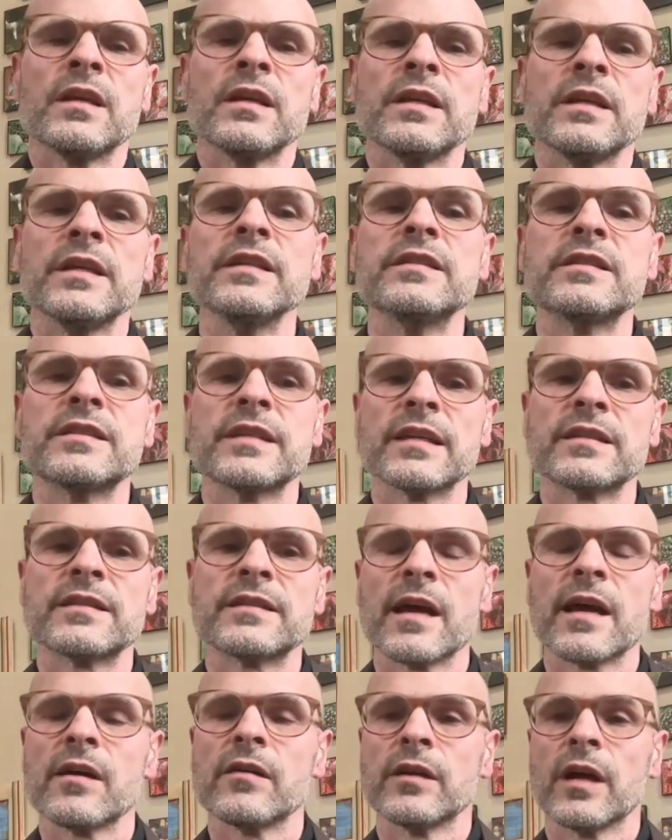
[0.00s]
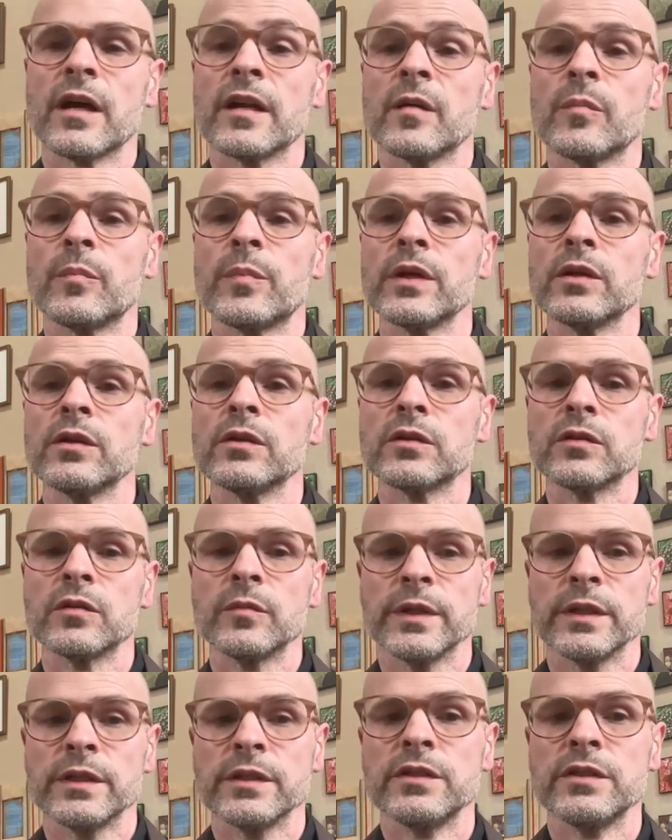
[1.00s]
He sets out on a
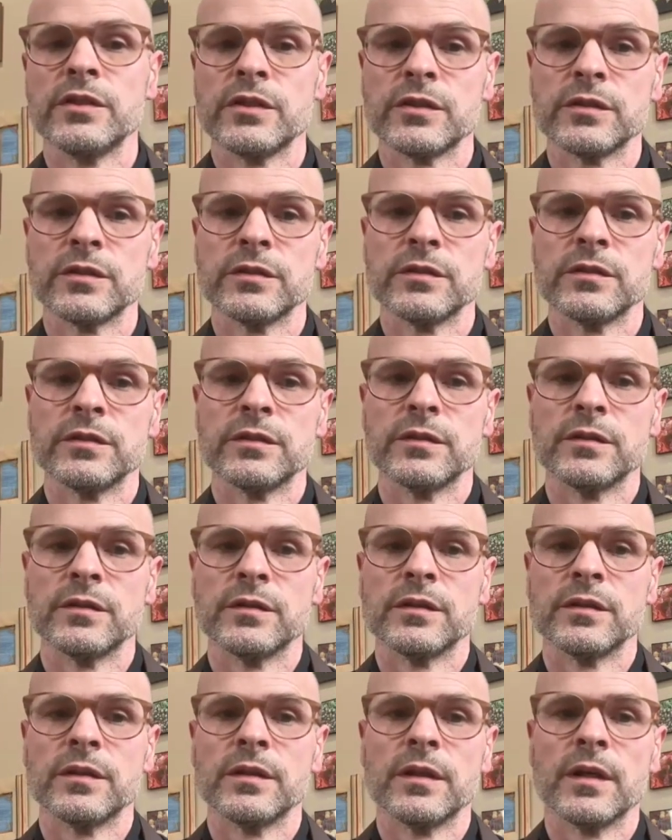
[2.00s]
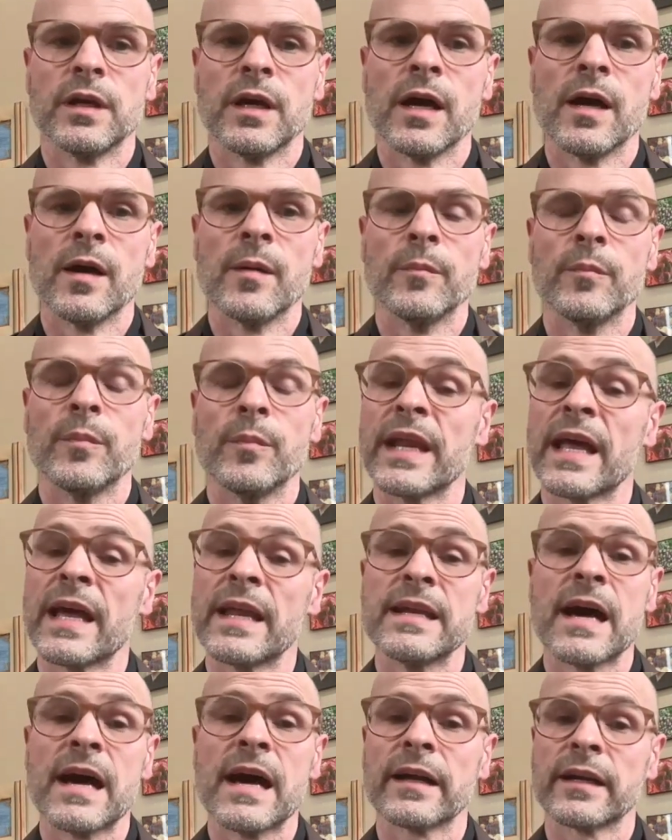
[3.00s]
pilgrimage, but had
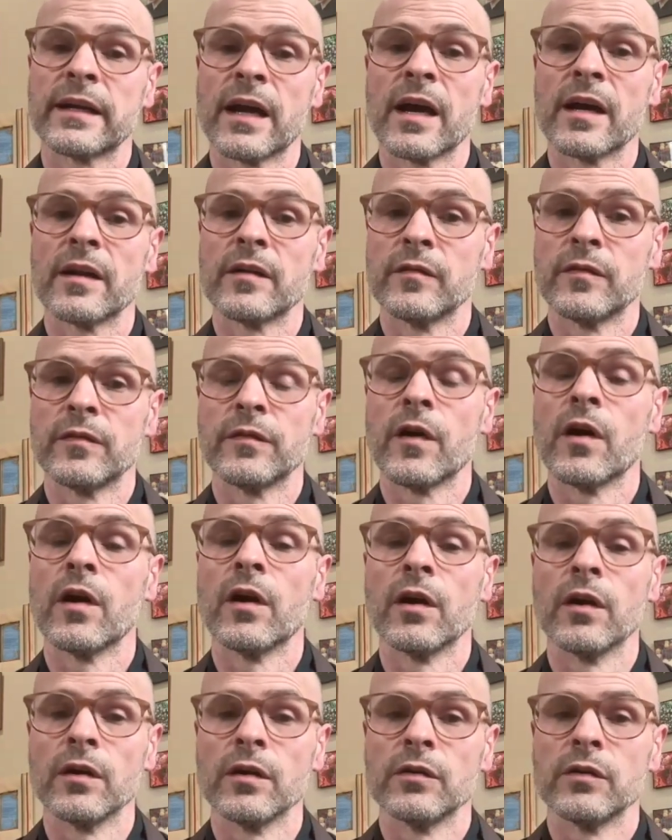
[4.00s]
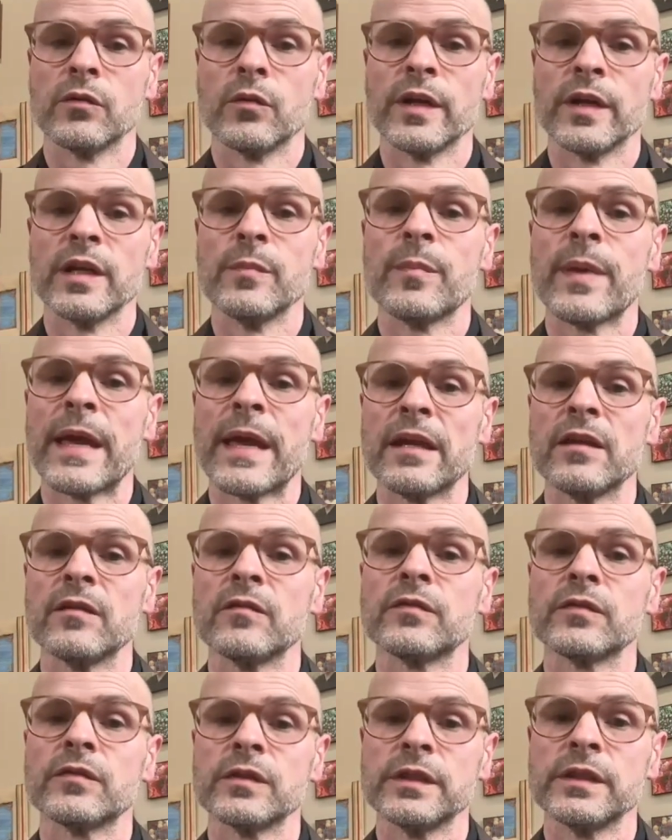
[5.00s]
not gotten far when he
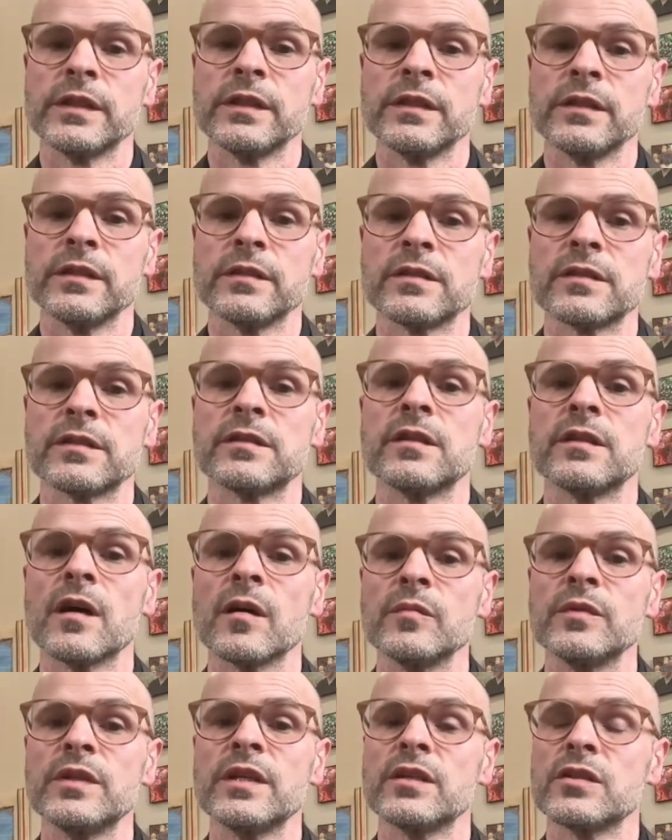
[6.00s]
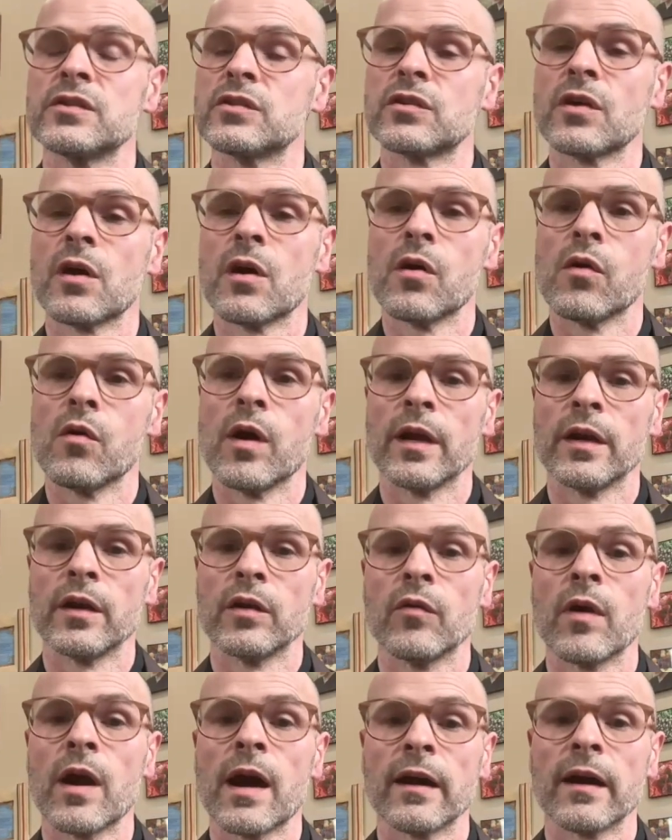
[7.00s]
painfully stubbed his toe on a
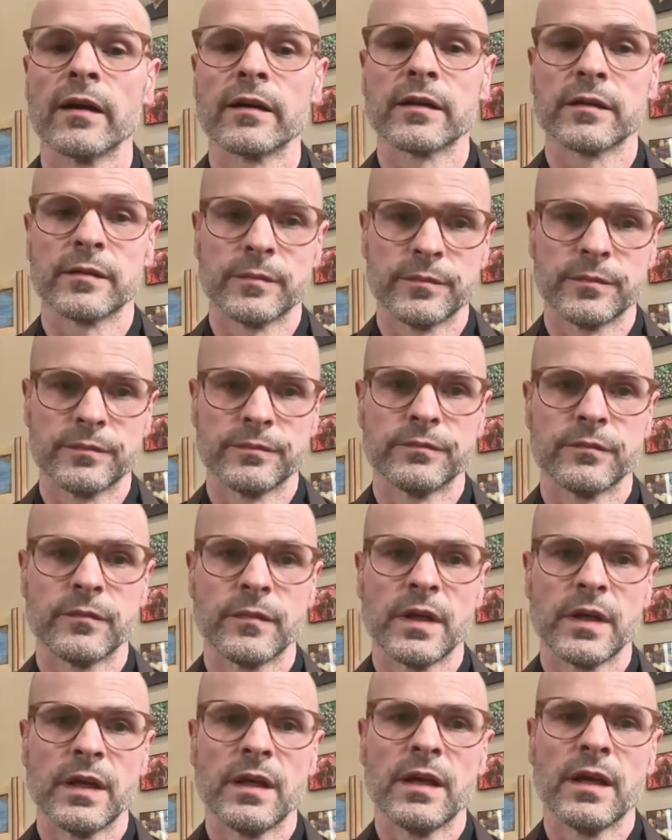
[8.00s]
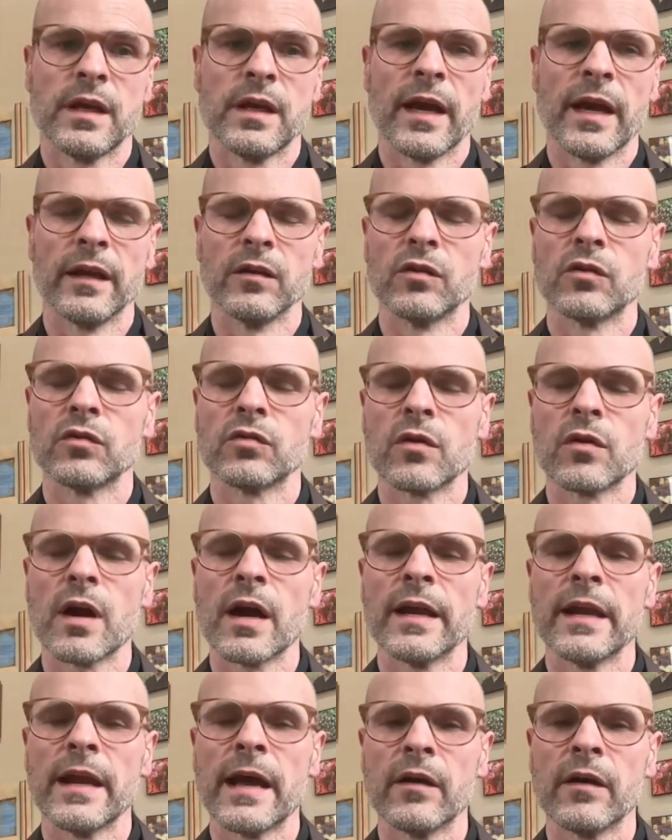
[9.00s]
rock and
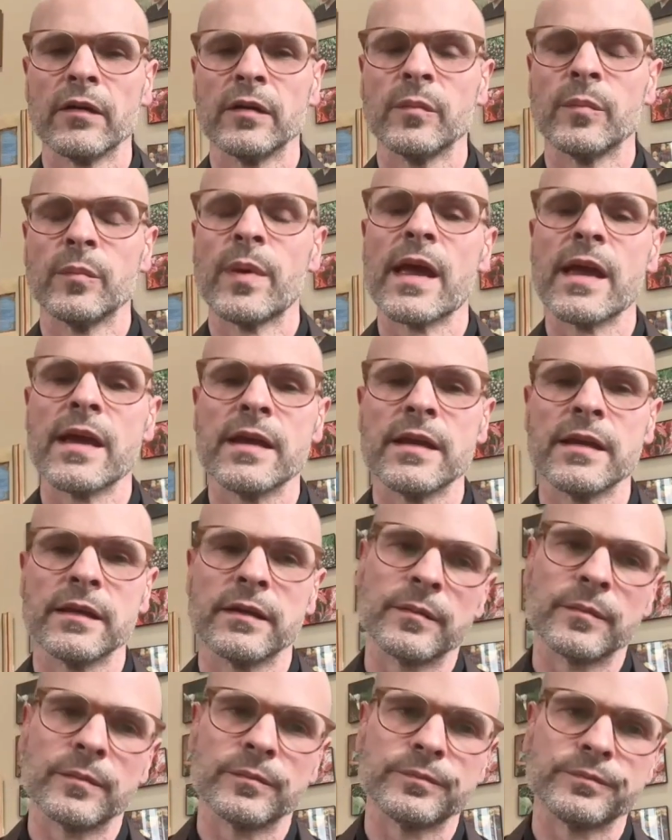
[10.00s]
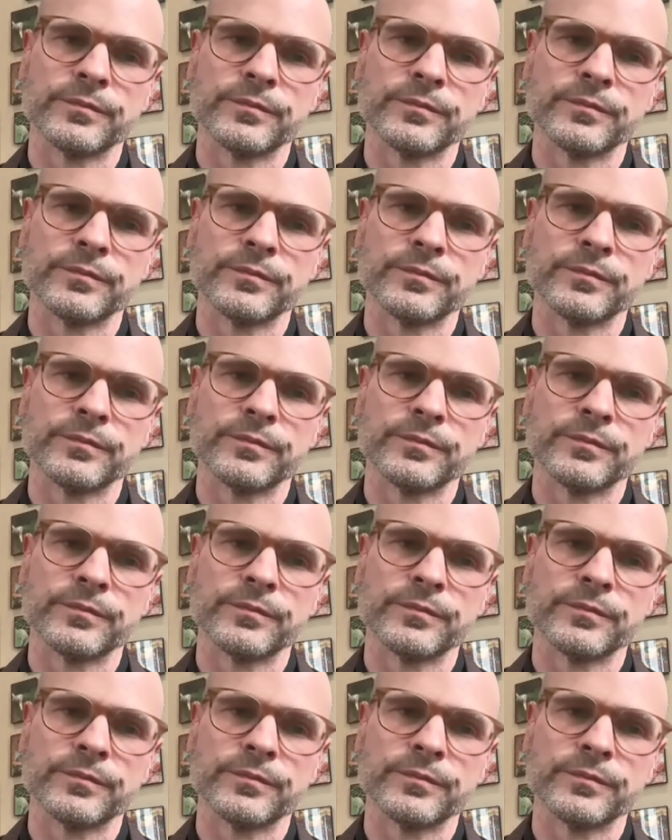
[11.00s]
cried out in pain.